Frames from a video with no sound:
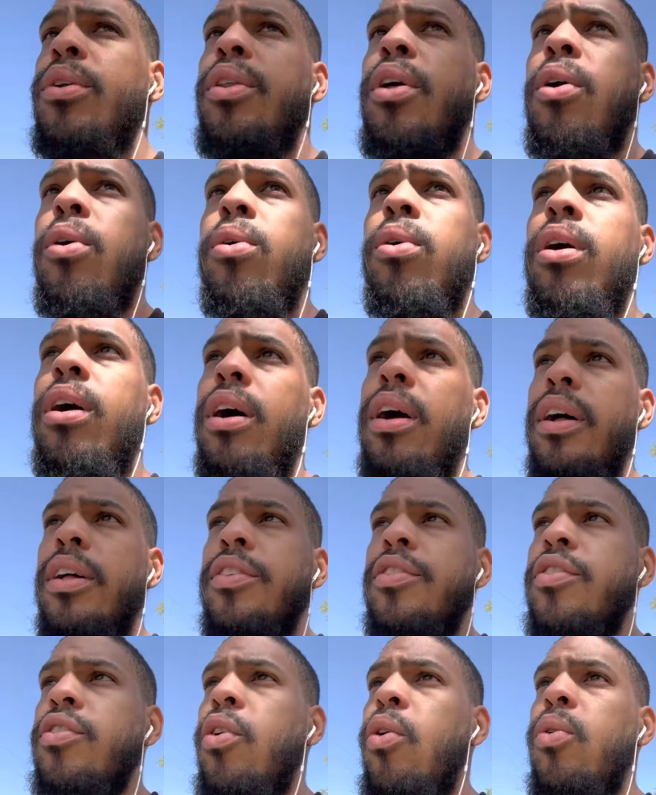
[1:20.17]
know,
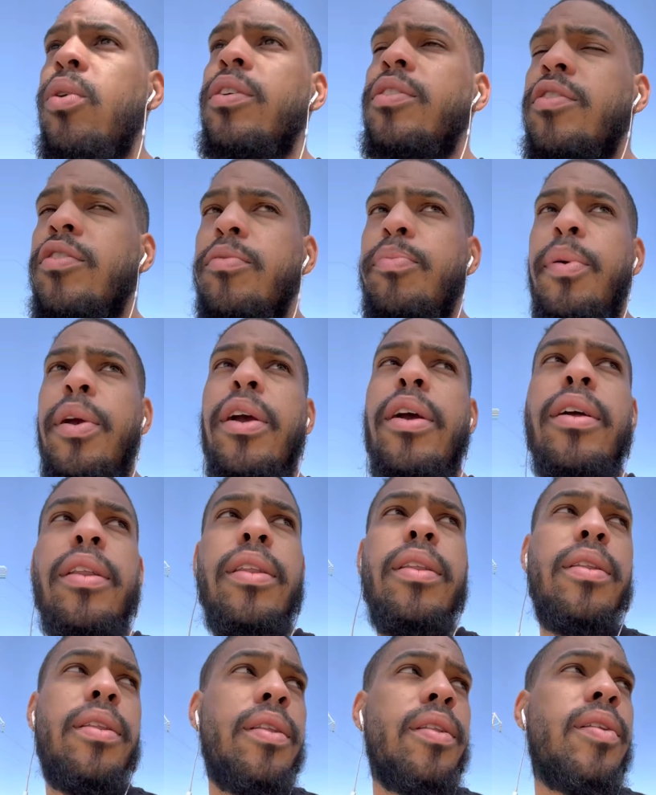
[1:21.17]
soul and spirit,
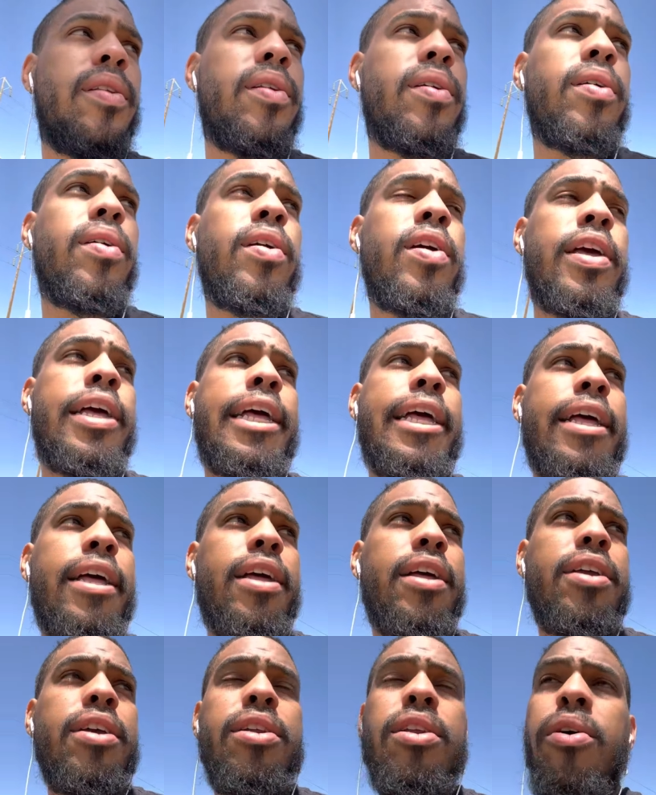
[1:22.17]

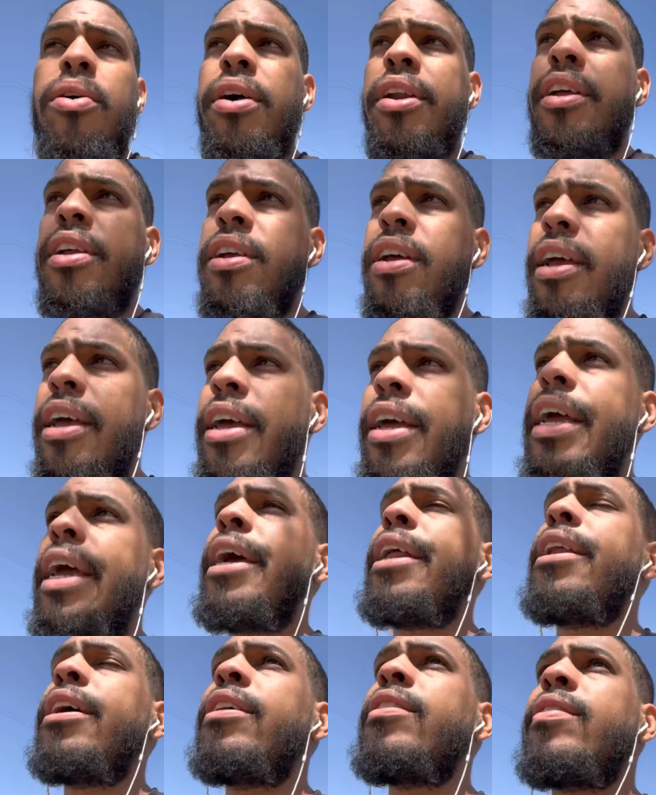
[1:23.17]
you know,
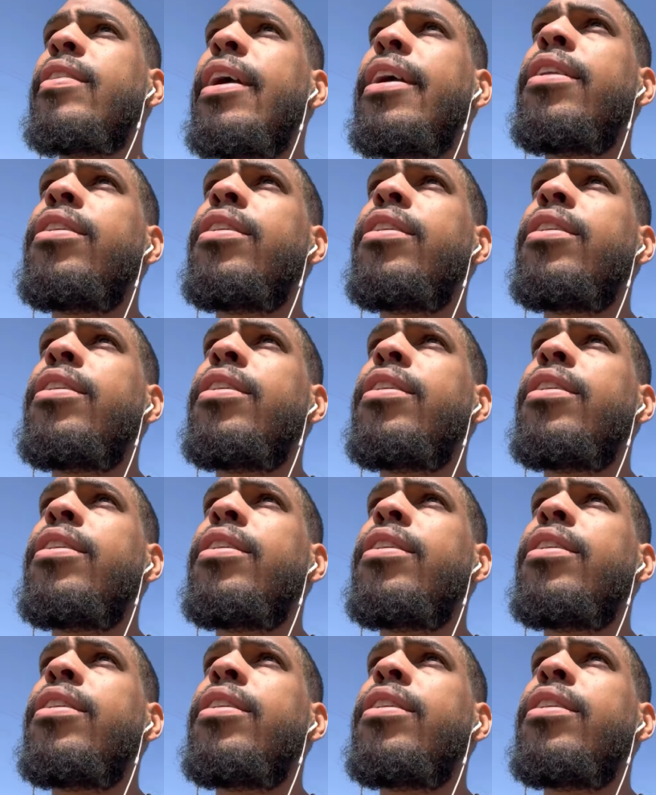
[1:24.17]
and is a